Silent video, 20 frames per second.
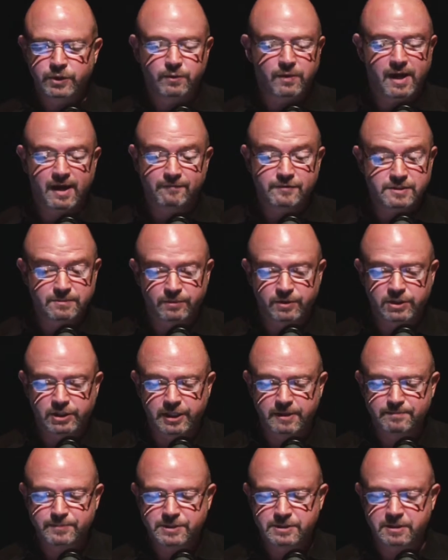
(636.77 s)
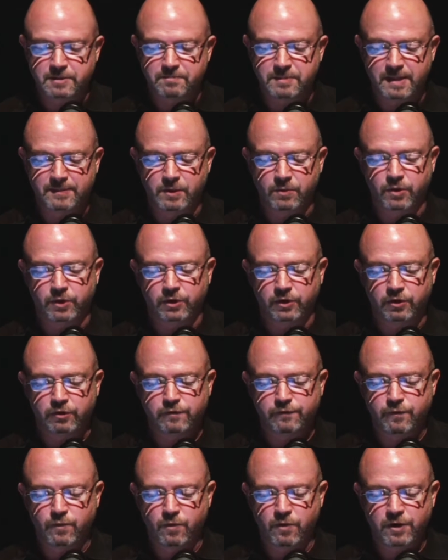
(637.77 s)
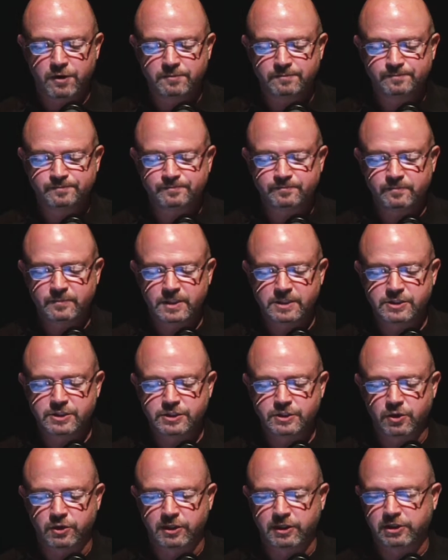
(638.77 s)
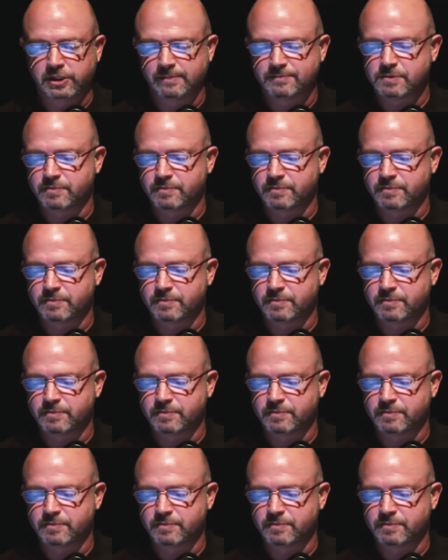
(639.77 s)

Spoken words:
you have some clips that maybe you want to look for. Let's just go to the